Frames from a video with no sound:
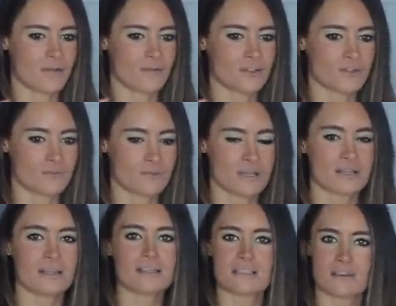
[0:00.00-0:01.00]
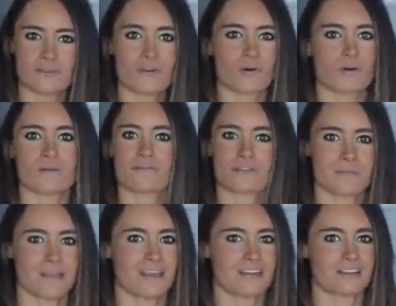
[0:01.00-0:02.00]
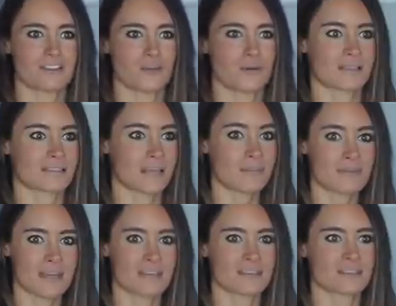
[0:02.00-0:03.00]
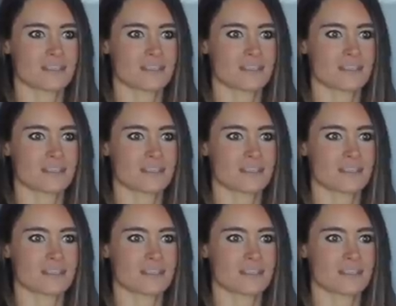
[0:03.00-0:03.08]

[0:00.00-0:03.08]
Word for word: it was really difficult for me to accept this.